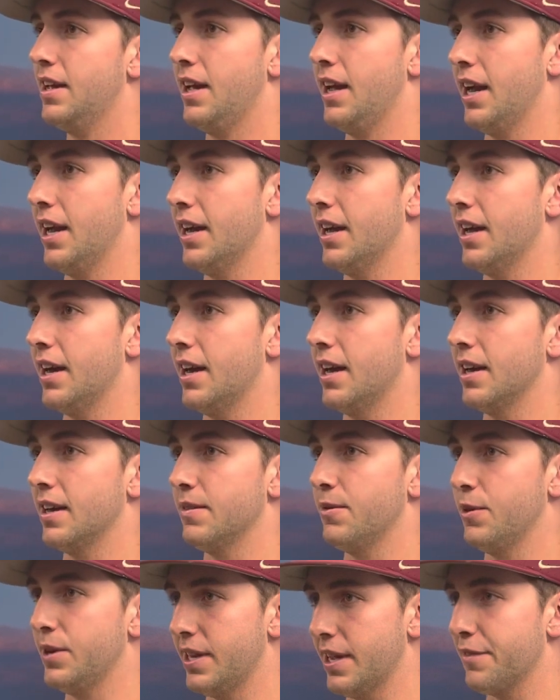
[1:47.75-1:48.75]
And
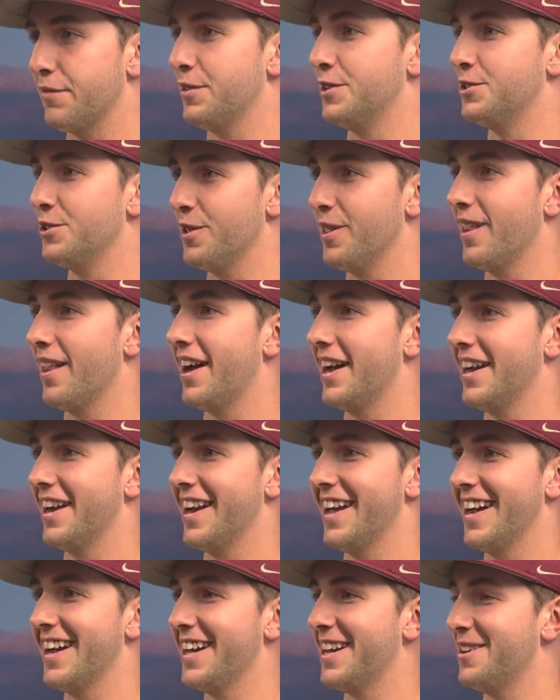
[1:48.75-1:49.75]
we definitely drew the line
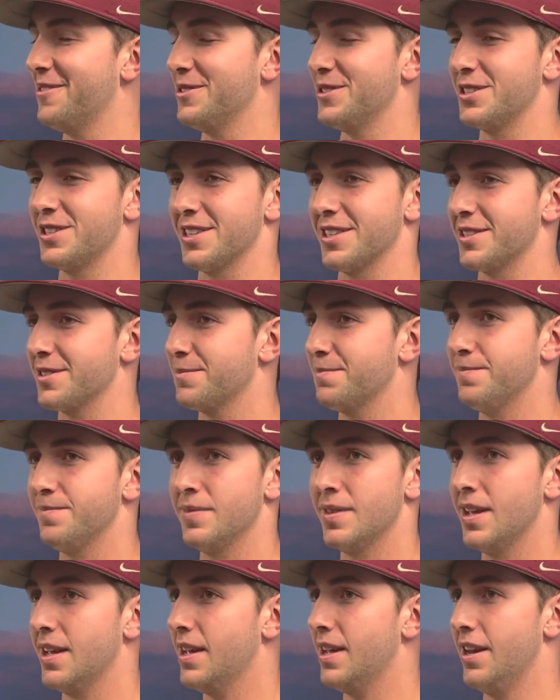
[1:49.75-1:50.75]
today, and it was just
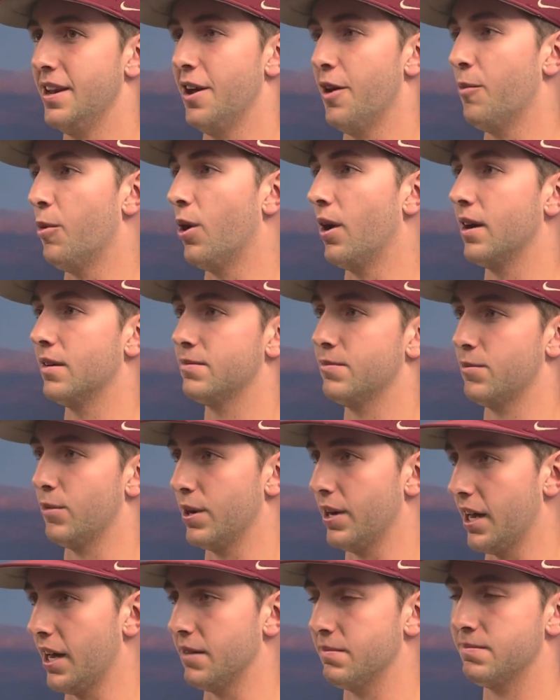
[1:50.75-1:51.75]
no more. We're
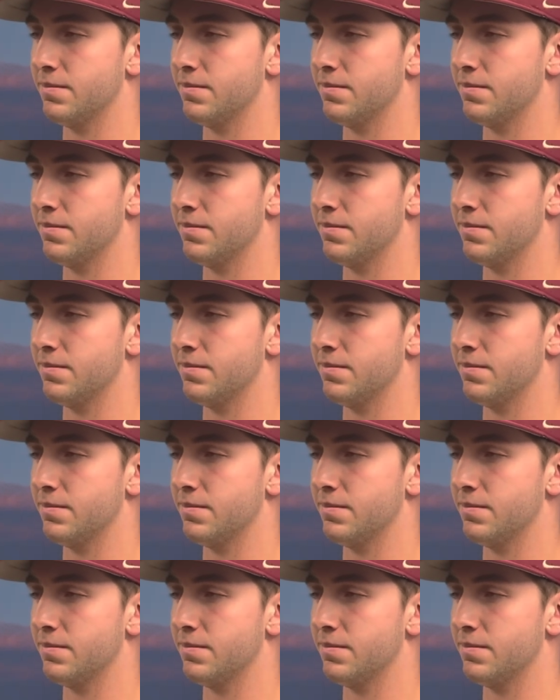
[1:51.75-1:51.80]
done.